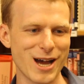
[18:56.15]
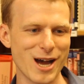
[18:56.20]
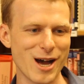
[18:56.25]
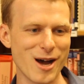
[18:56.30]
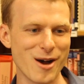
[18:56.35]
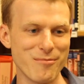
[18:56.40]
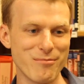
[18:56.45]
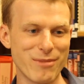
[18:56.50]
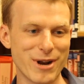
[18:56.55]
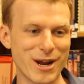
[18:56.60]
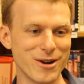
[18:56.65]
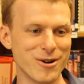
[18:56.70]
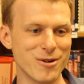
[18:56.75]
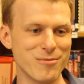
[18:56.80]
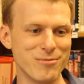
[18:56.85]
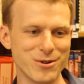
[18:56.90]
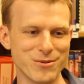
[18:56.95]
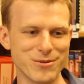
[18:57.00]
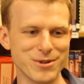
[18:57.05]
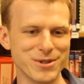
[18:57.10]
but I
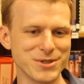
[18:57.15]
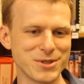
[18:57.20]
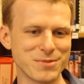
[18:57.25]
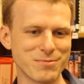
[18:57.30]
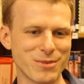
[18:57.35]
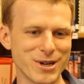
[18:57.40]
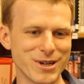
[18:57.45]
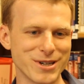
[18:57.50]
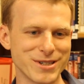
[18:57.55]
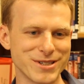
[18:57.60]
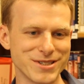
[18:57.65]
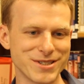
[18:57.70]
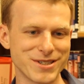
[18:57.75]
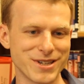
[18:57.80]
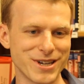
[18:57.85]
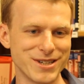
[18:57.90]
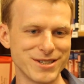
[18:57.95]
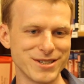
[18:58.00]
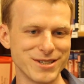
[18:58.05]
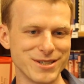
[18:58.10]
hope it will spark
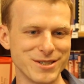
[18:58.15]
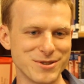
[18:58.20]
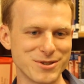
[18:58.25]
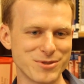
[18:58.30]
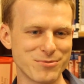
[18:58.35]
discussion and